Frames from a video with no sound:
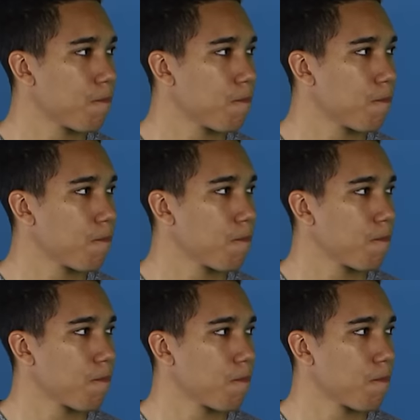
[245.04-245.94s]

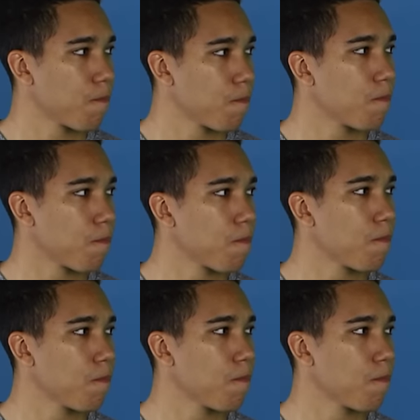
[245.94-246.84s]

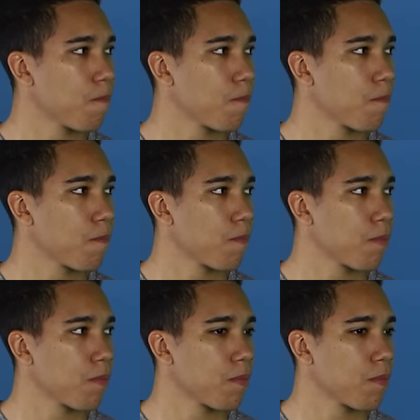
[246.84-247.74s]

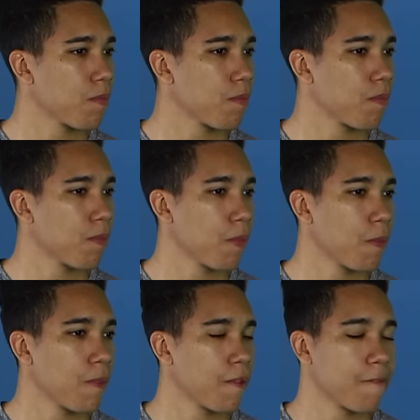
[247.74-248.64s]

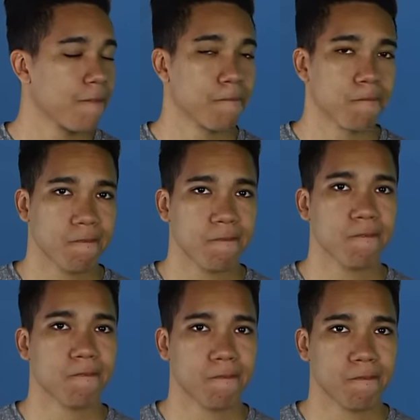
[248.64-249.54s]

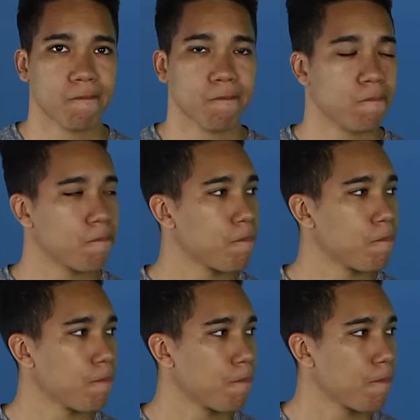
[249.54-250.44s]

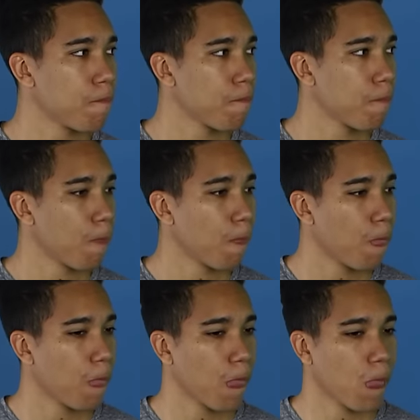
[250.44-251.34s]

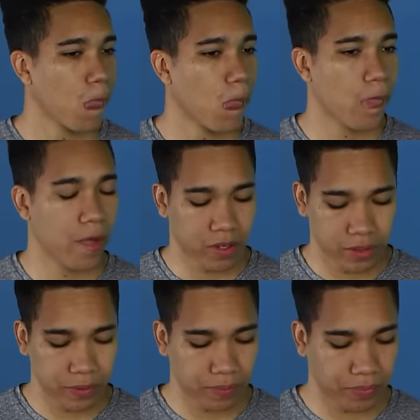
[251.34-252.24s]

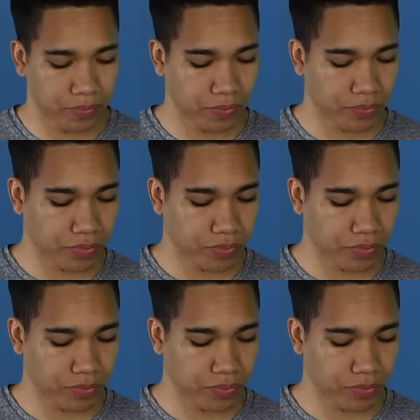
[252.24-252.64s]
This person isn't speaking.